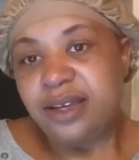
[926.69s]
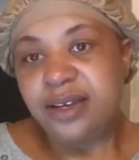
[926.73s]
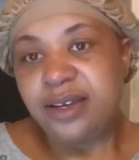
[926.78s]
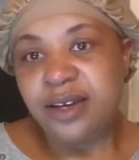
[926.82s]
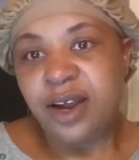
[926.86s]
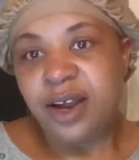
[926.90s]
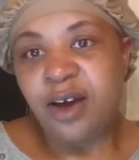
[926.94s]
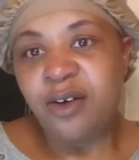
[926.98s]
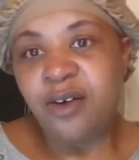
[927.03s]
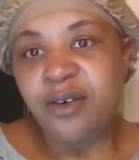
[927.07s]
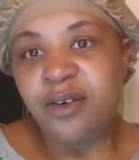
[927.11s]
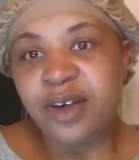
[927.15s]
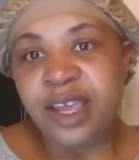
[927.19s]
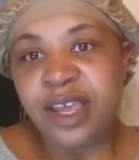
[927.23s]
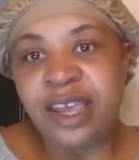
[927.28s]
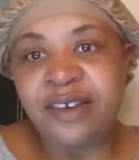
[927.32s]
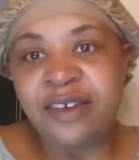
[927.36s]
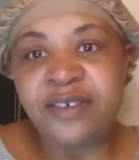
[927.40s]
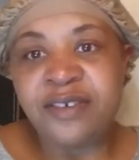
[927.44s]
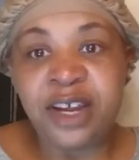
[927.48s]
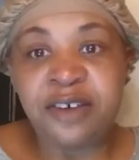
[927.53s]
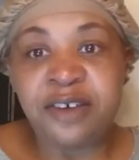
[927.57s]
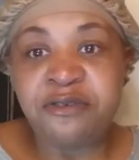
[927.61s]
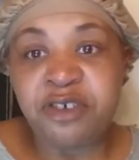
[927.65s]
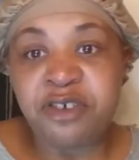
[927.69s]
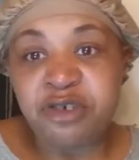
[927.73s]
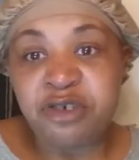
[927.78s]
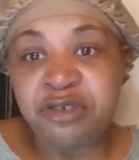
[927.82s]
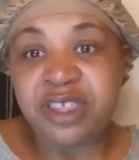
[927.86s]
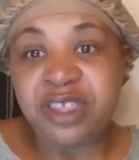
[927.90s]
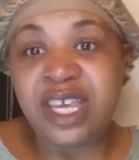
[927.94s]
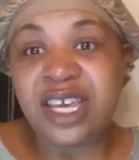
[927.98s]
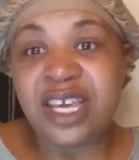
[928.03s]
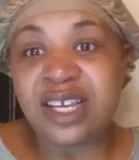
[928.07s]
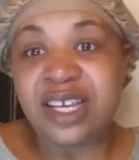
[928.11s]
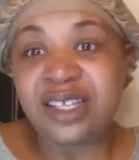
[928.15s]
you know, even if
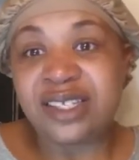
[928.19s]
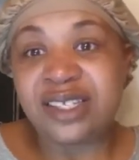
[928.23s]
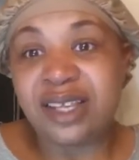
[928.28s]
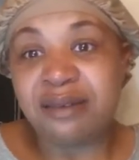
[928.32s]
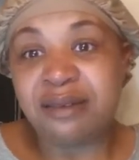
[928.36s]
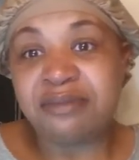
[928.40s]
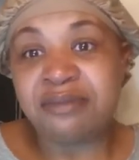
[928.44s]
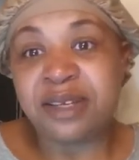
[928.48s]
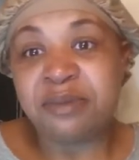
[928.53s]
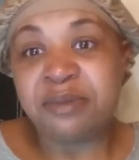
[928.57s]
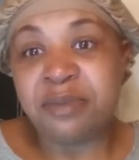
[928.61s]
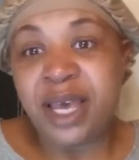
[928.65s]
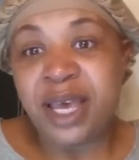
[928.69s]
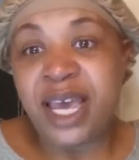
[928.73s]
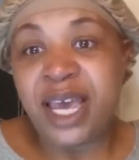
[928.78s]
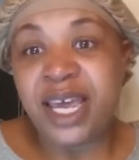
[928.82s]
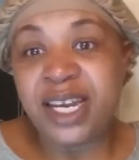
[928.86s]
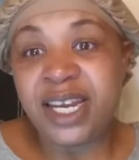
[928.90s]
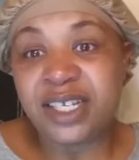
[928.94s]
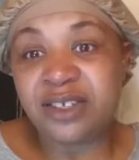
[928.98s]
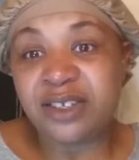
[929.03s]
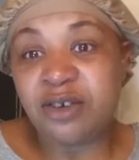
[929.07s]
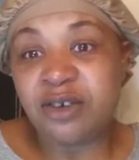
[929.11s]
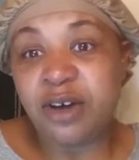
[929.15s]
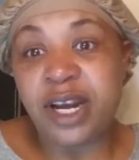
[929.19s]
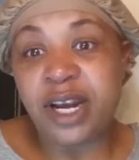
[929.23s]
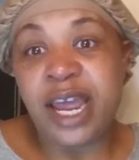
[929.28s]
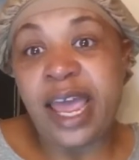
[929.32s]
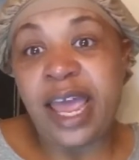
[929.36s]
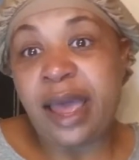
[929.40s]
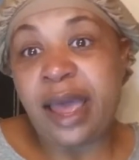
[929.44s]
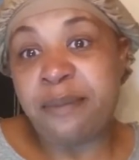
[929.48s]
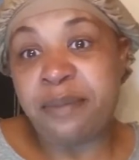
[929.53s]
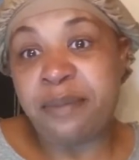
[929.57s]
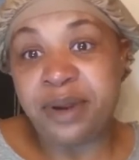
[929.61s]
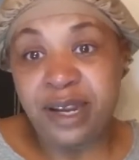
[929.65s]
you think something bad is going to
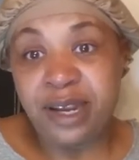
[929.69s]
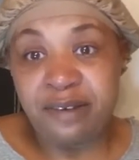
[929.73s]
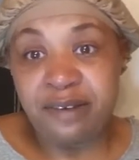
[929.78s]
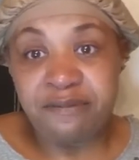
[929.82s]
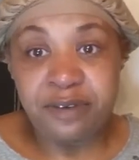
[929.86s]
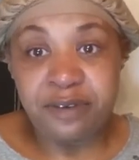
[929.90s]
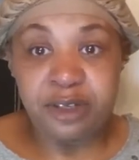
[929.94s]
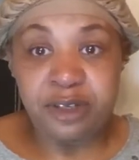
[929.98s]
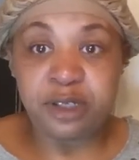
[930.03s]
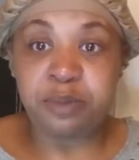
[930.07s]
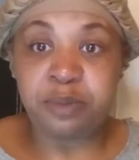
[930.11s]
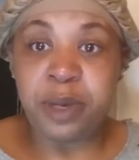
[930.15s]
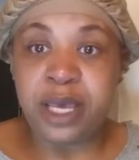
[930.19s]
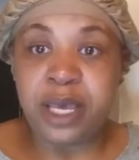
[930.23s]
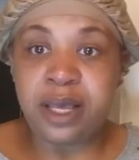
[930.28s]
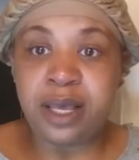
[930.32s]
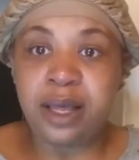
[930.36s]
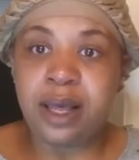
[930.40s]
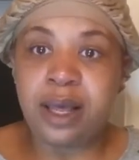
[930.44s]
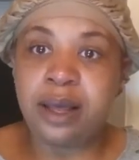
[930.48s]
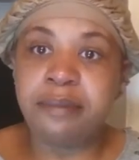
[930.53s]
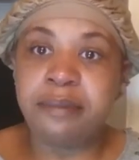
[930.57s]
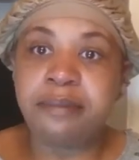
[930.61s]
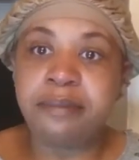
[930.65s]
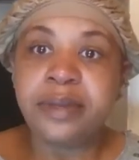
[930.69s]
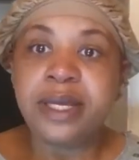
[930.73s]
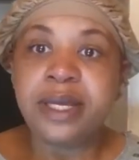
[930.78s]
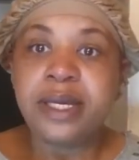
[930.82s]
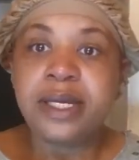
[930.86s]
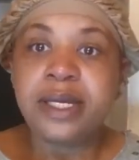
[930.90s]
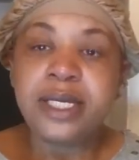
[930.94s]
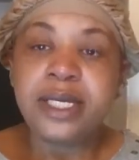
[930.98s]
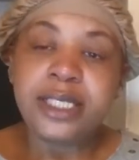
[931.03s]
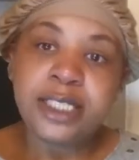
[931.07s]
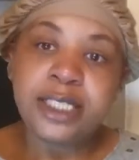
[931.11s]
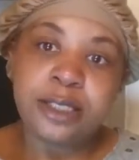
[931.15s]
happen, if you speak up,
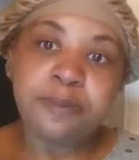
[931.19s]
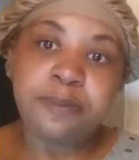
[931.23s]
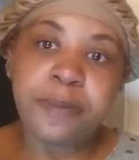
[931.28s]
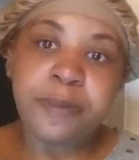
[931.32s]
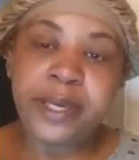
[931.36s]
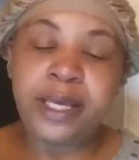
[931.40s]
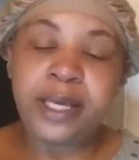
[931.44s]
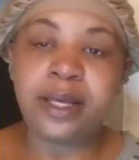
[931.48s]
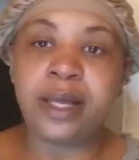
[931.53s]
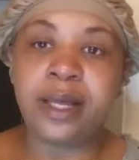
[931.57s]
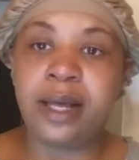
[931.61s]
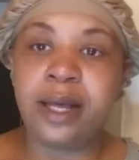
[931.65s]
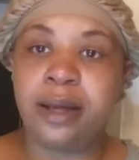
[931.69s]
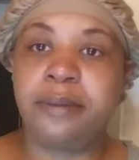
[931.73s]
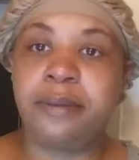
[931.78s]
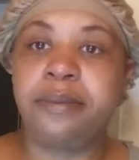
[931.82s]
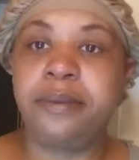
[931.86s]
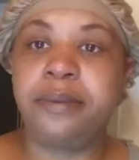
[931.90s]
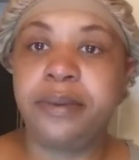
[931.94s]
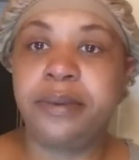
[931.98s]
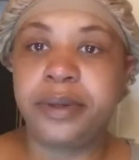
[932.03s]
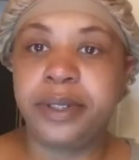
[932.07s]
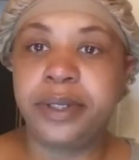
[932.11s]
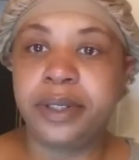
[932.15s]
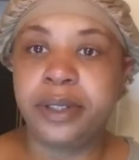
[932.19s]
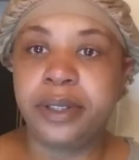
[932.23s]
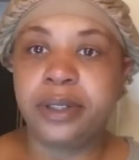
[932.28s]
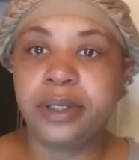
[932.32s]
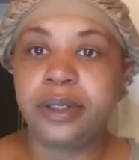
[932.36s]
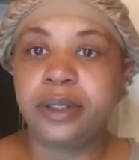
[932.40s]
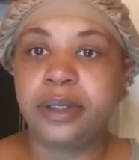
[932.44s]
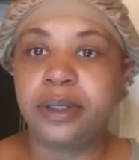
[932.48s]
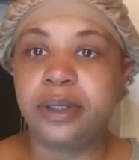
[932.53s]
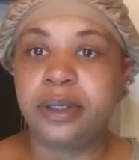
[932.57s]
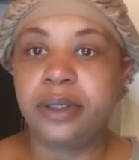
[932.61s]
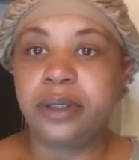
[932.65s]
speak
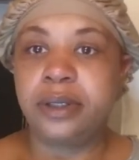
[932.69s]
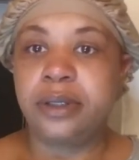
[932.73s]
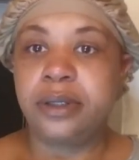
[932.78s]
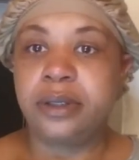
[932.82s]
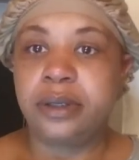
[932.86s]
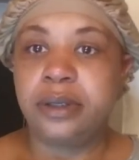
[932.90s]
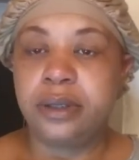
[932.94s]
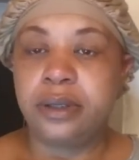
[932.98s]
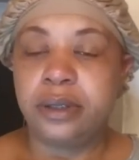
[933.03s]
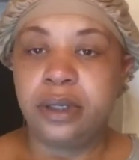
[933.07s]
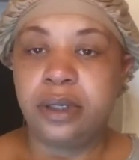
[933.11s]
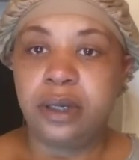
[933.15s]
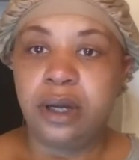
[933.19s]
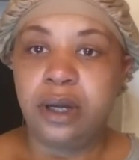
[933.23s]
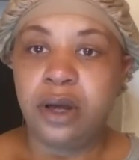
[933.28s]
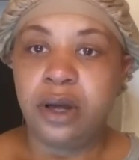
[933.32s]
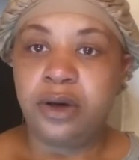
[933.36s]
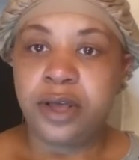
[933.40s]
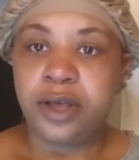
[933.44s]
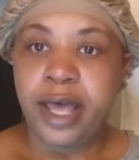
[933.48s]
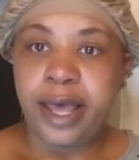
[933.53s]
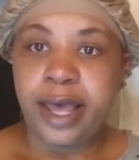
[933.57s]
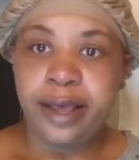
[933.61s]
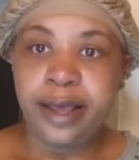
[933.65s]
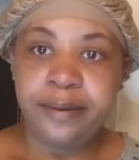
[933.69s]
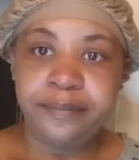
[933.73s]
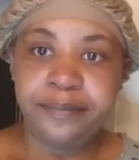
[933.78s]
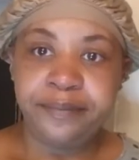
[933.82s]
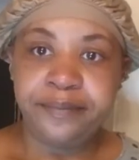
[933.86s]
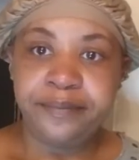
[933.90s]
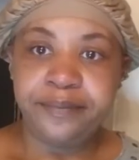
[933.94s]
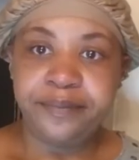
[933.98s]
up. Okay?